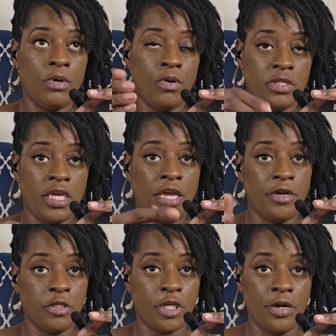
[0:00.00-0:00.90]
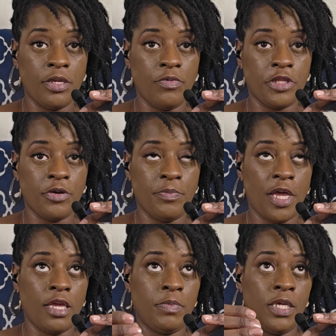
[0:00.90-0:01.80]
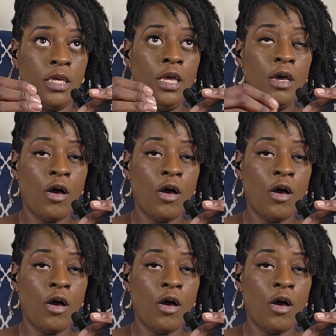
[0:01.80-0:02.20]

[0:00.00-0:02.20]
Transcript: on the hair journey with your baby.